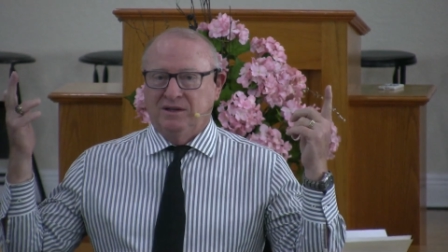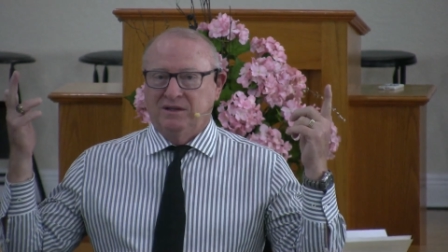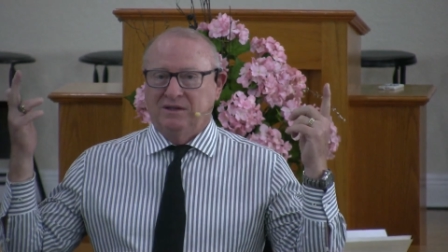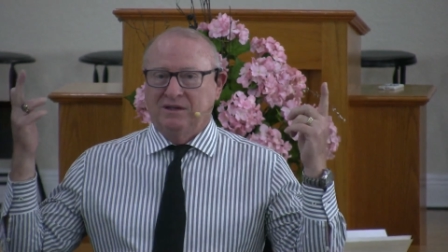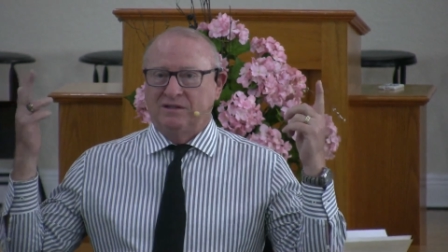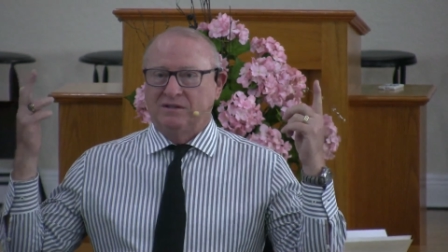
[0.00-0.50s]

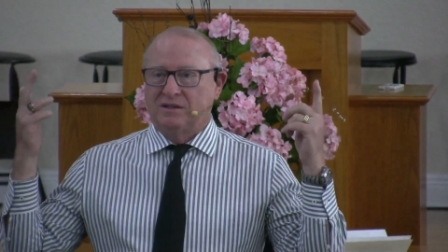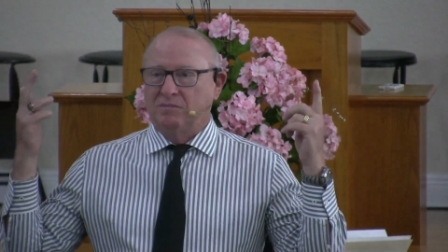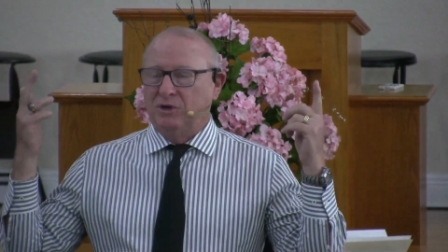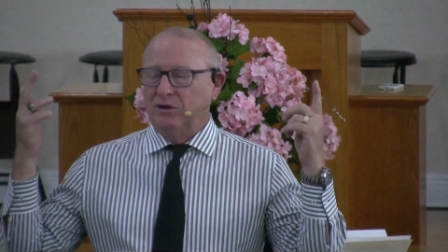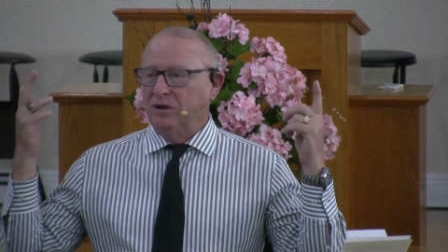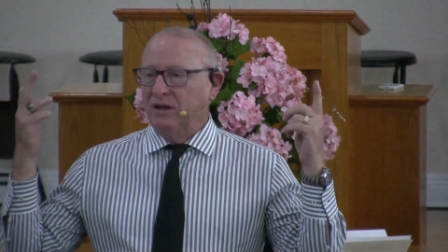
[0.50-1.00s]
This is a
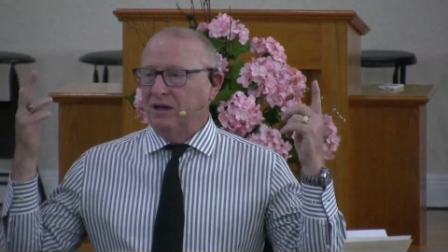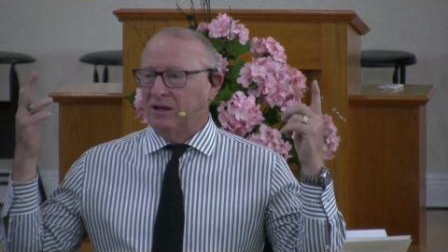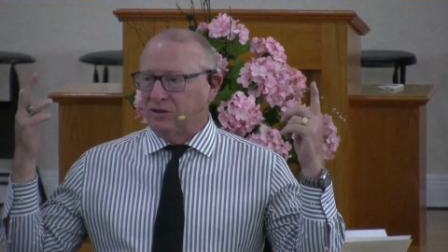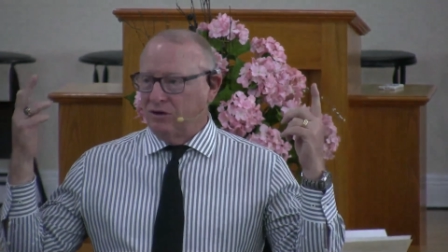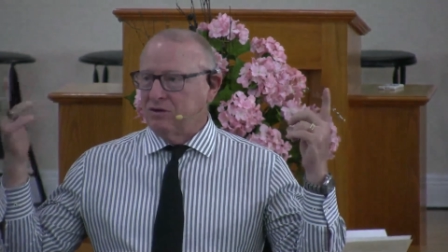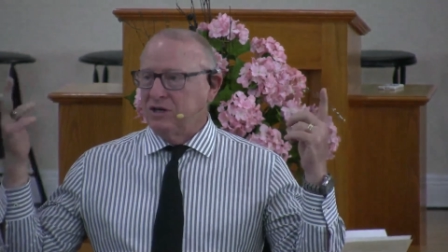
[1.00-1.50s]
building at
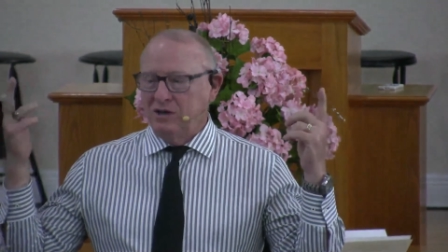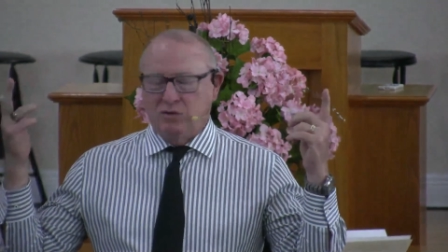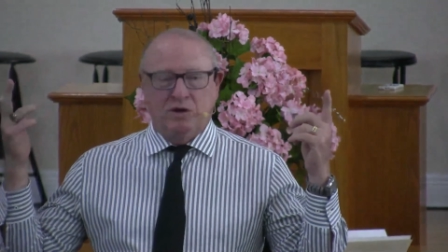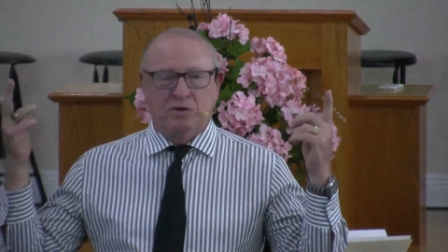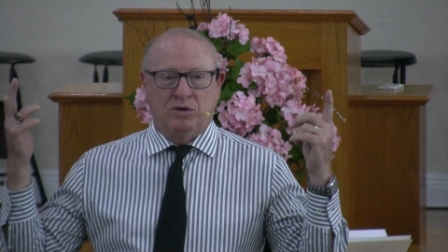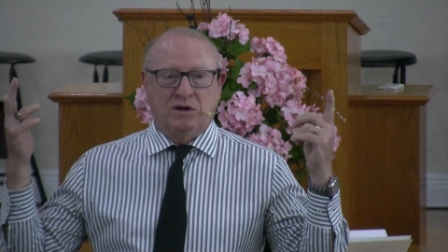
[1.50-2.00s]

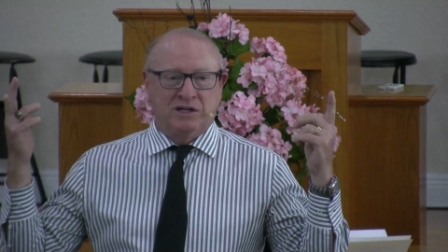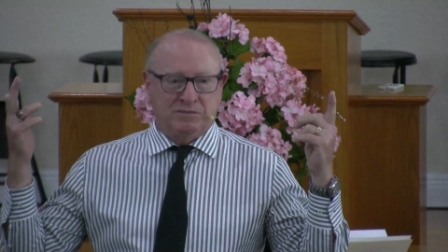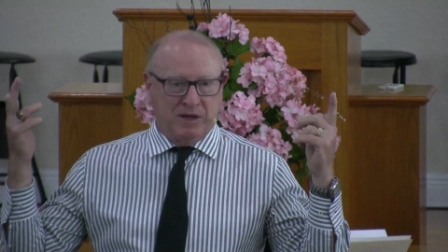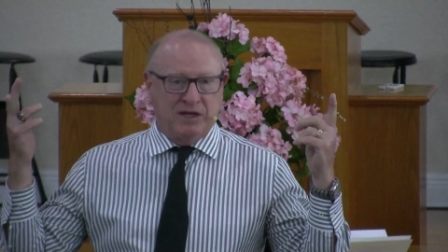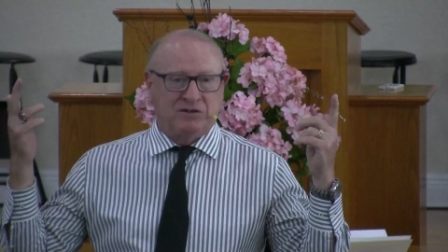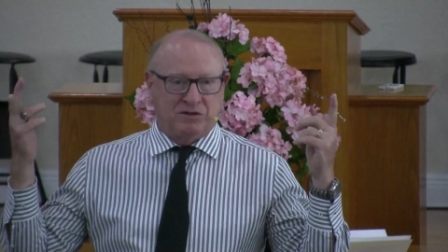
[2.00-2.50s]
1321 East
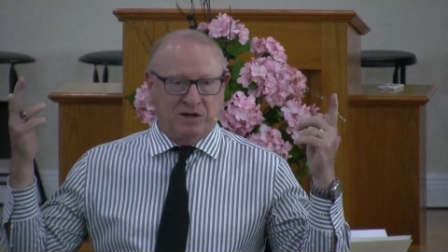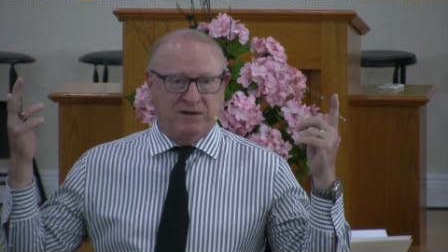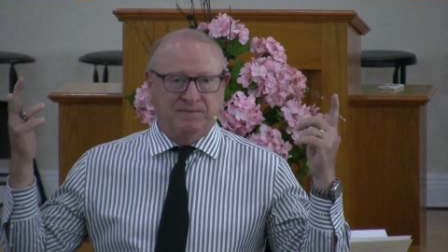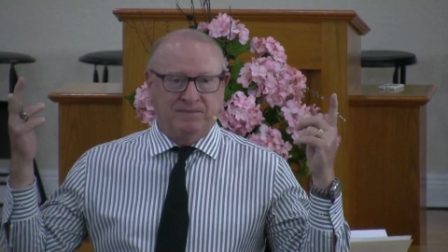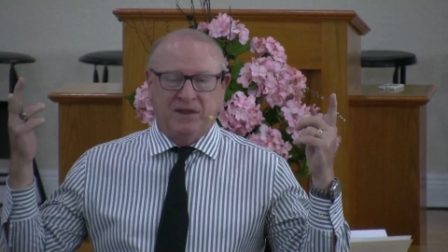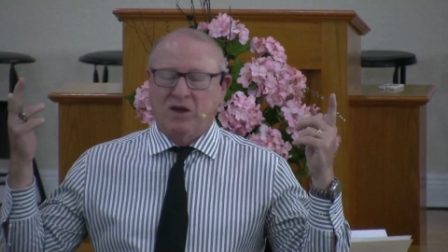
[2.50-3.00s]
Main Street.
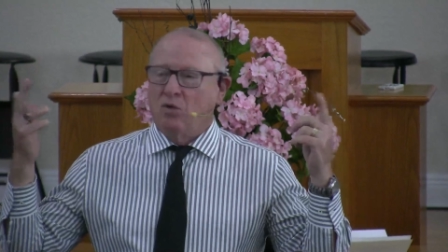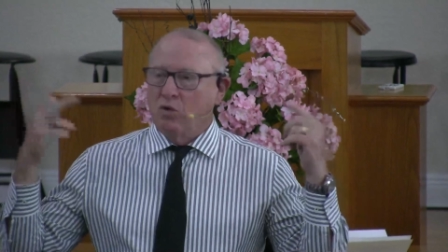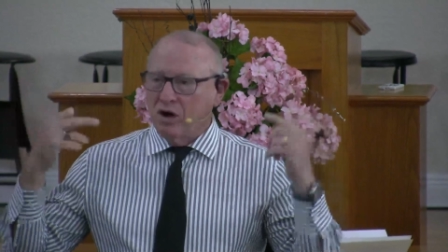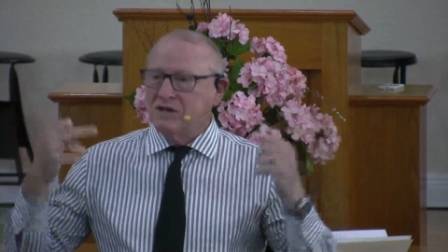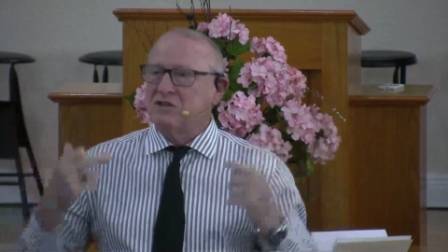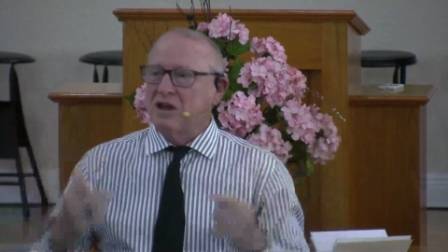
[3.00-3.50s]

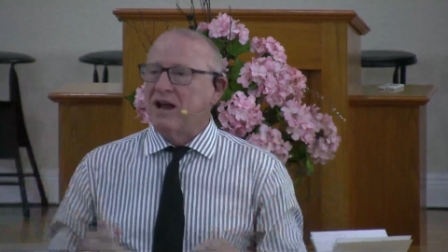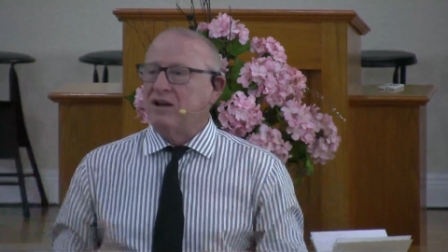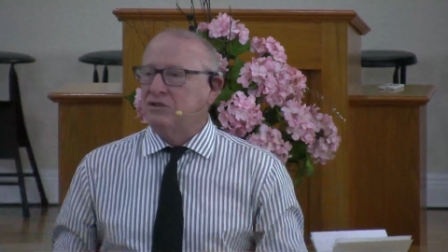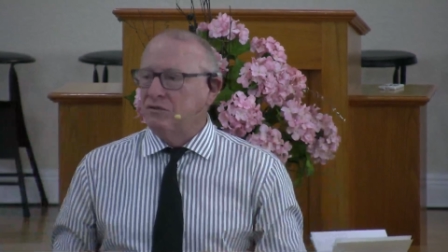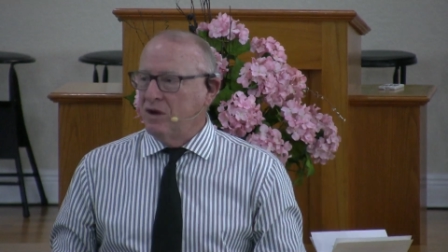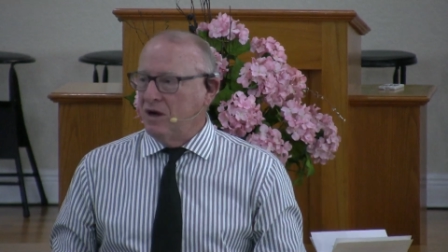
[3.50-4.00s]
Where is the
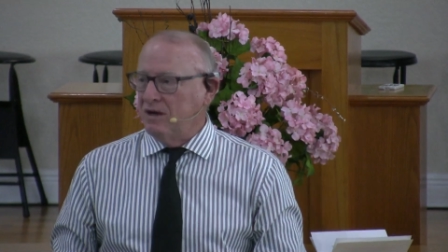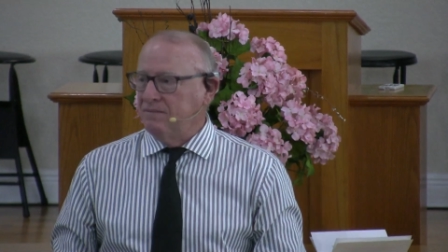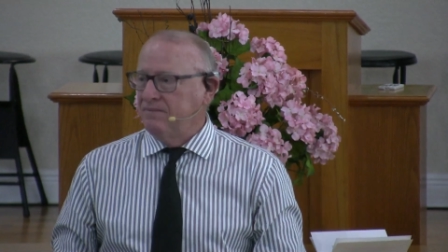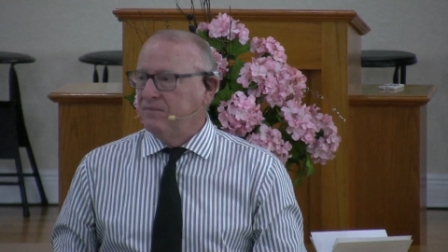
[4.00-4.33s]
house of God?